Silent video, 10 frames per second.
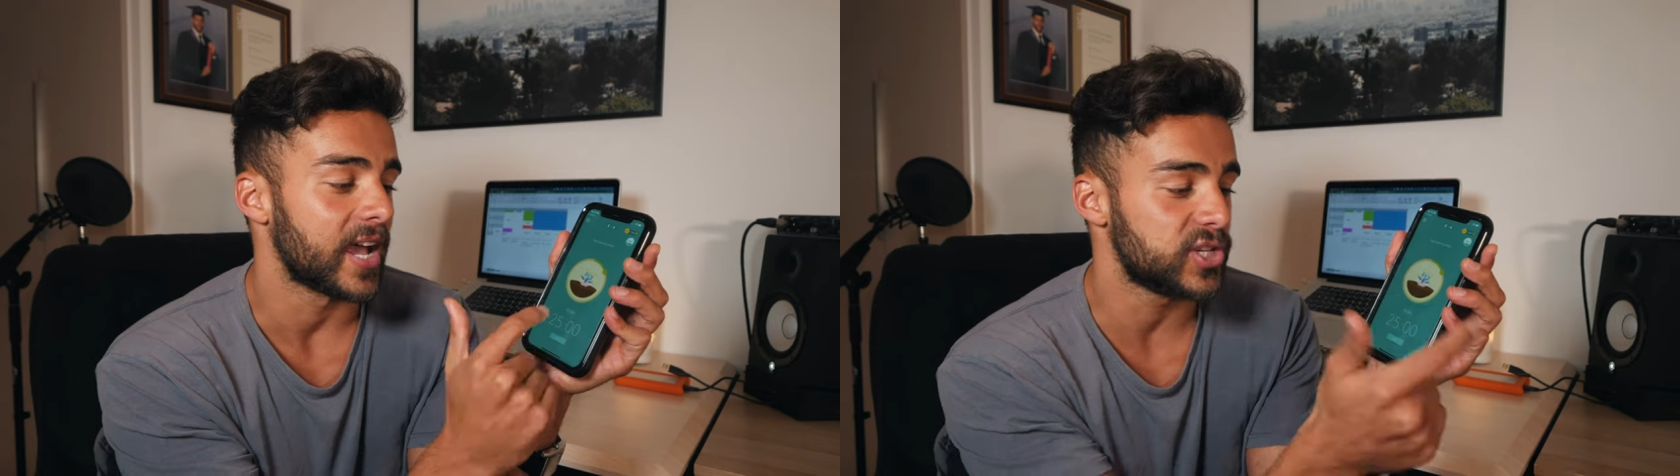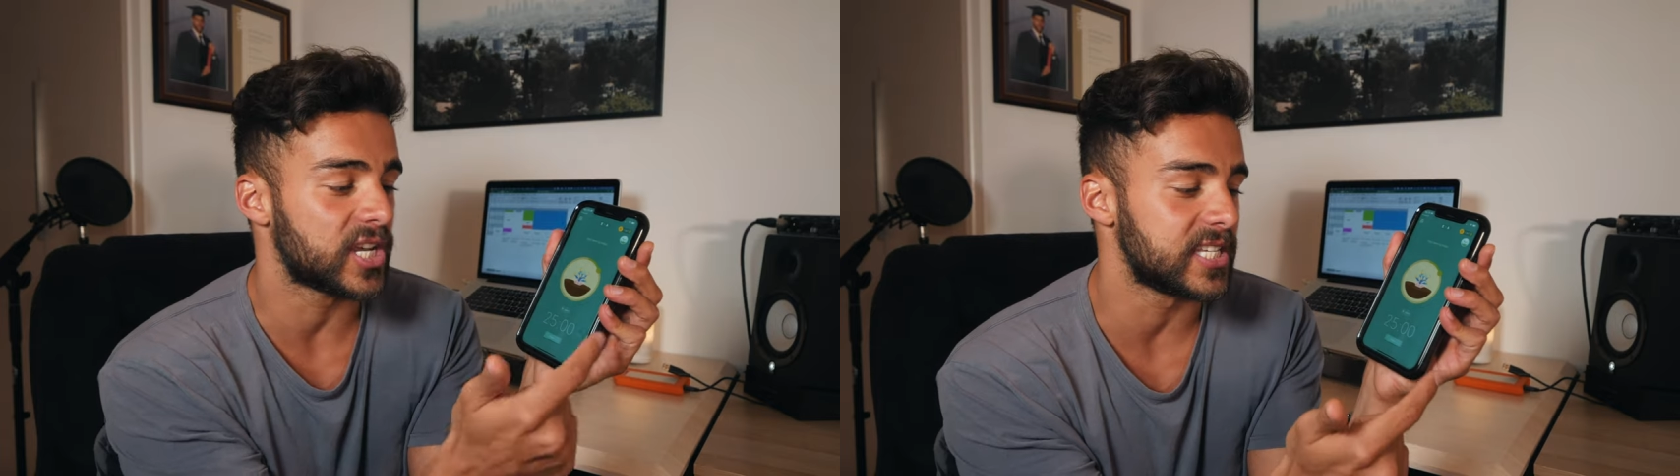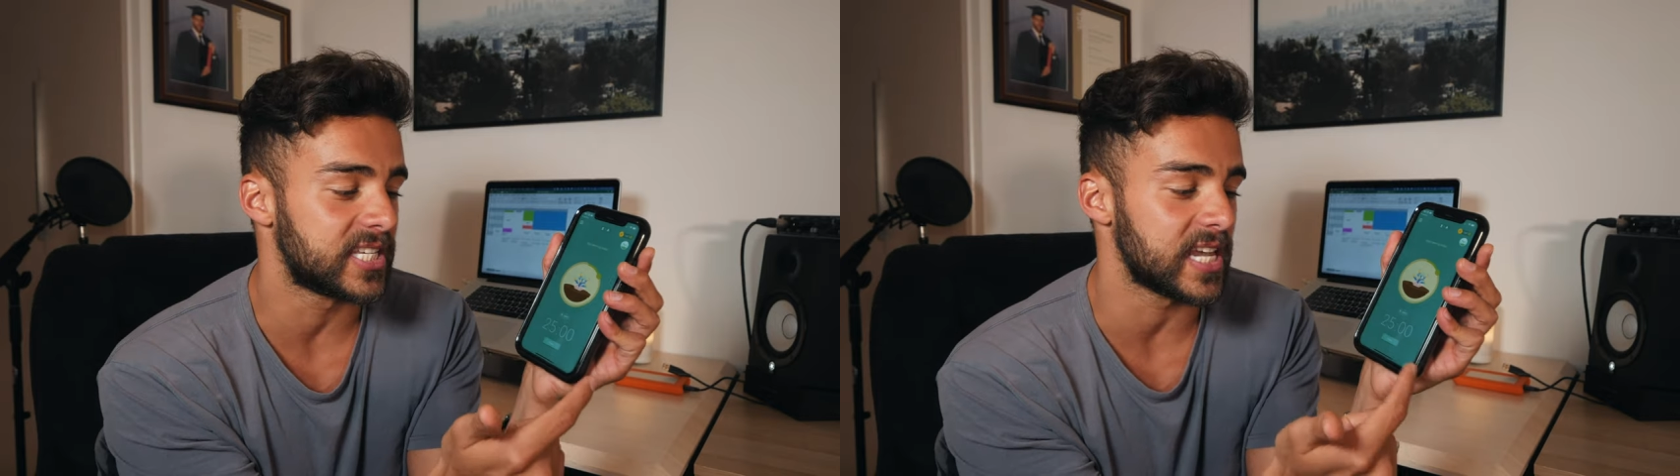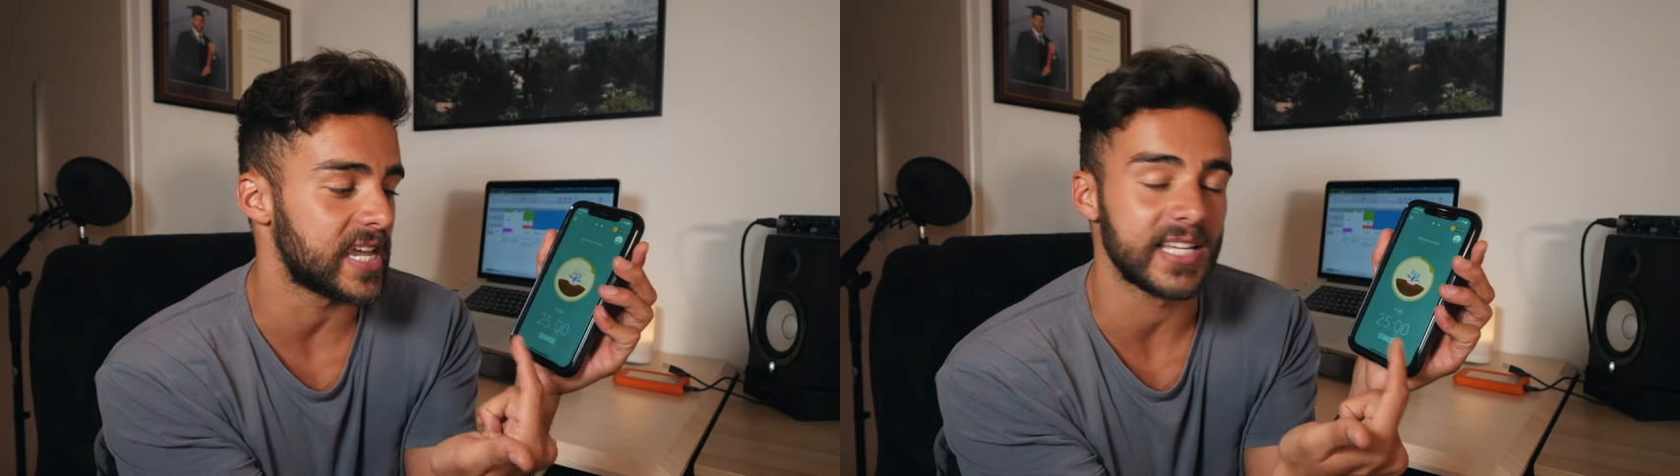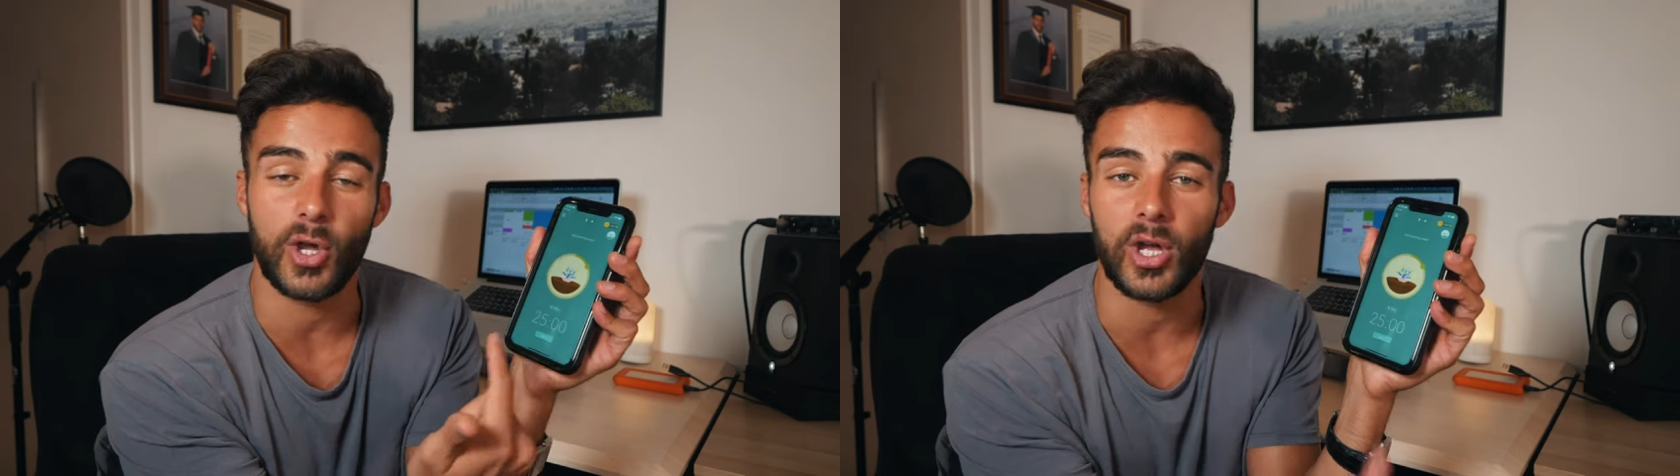As you can
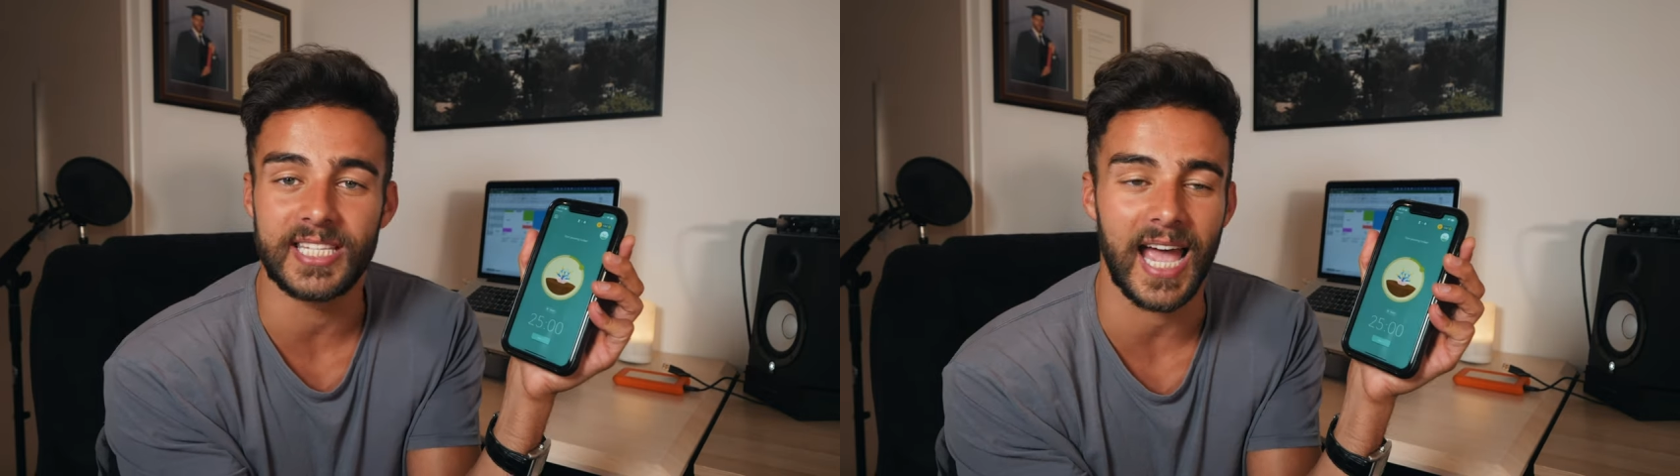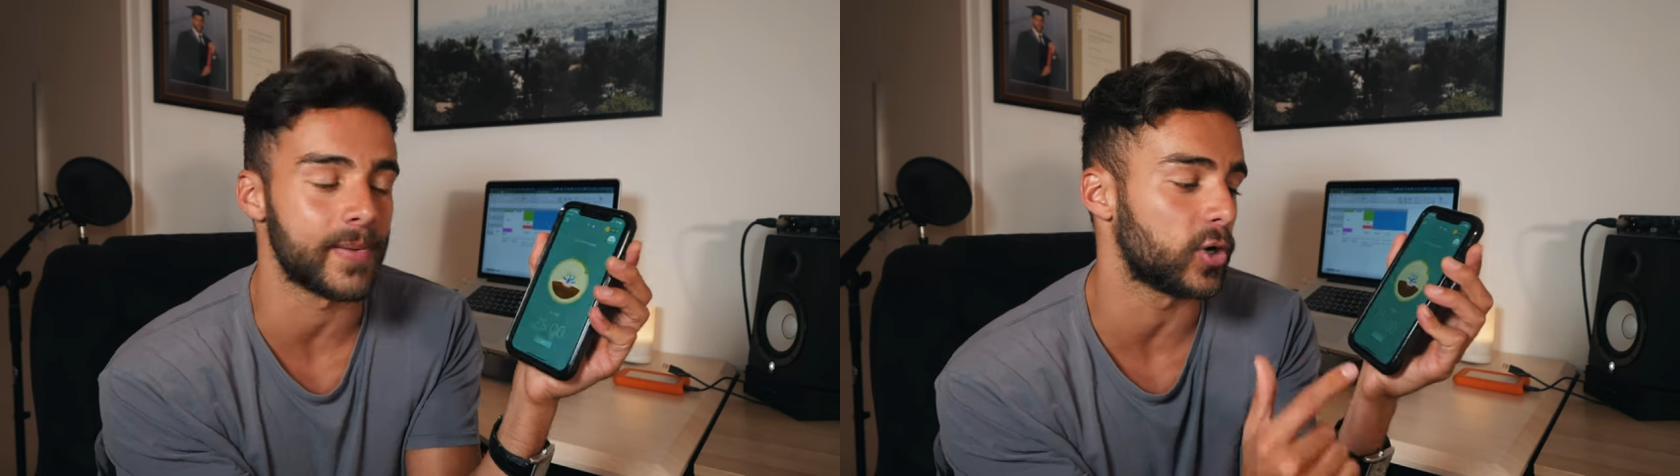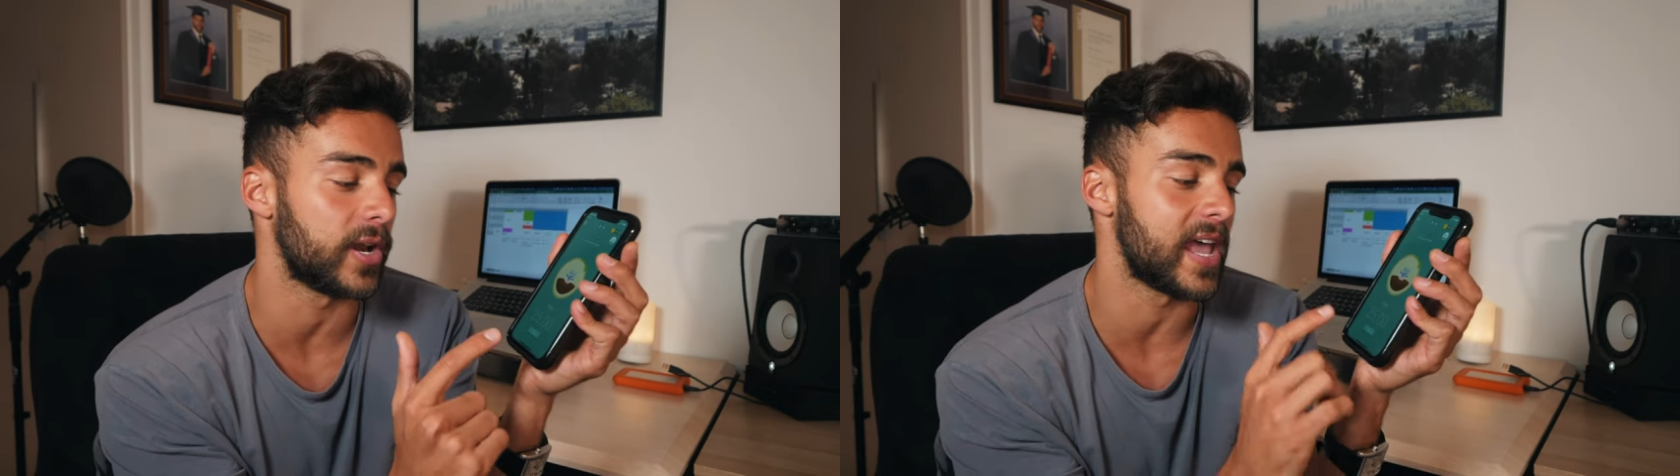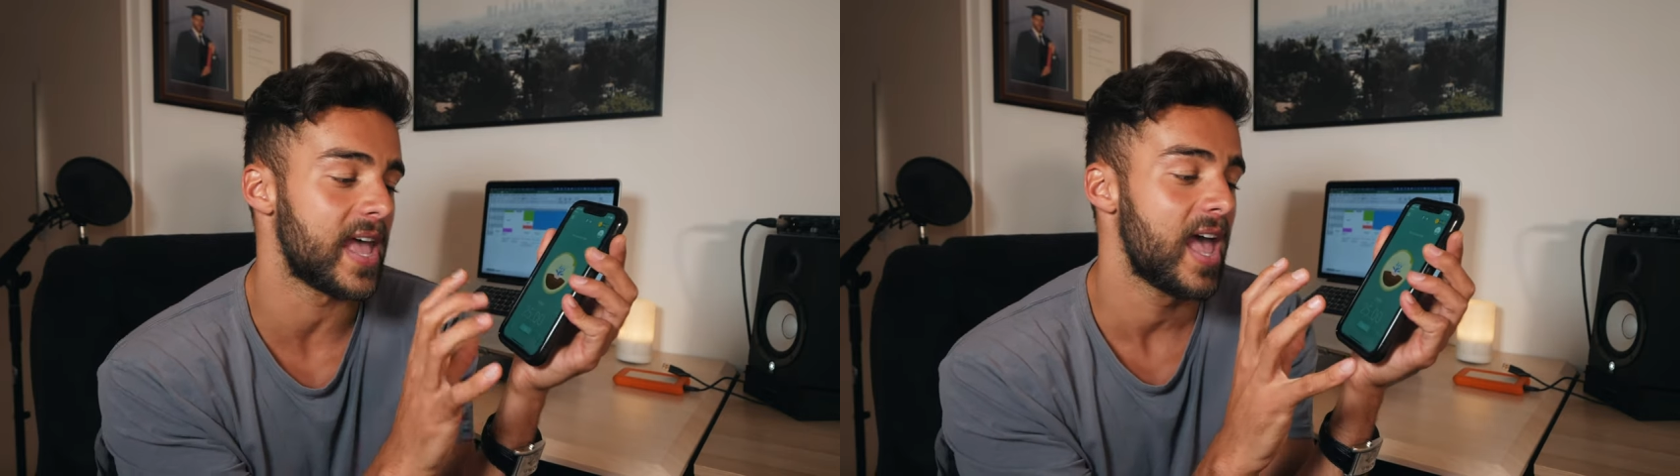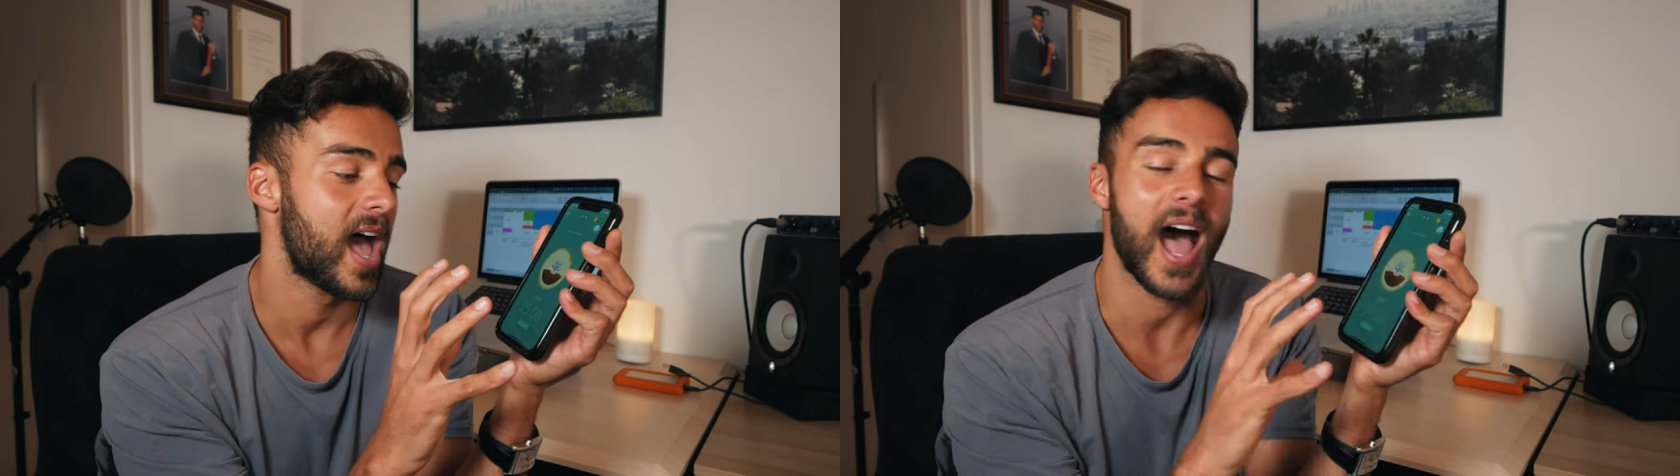see, it's got a timer on it.